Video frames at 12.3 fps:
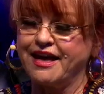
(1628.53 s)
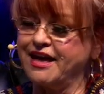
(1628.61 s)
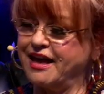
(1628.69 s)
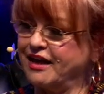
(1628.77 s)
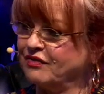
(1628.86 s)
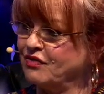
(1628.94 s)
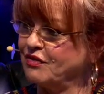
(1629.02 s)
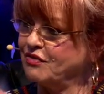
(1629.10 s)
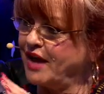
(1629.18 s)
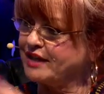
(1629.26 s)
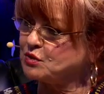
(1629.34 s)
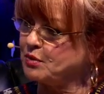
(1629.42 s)
And
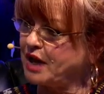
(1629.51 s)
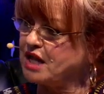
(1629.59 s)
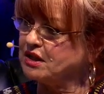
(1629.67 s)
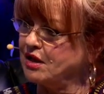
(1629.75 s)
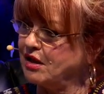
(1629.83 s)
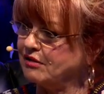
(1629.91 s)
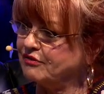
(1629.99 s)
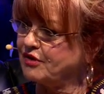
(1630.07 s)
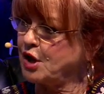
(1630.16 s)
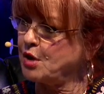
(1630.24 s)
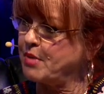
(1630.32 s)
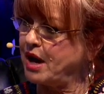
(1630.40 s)
that's what I love
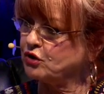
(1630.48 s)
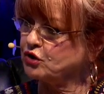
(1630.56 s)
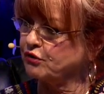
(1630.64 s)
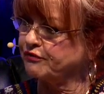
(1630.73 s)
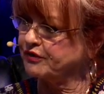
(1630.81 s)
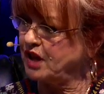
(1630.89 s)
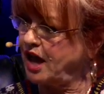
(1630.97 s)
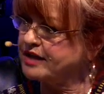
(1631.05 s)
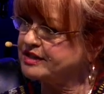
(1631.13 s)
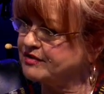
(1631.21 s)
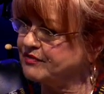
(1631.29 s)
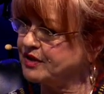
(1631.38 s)
about your
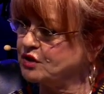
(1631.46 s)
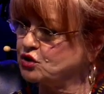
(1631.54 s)
philosophy,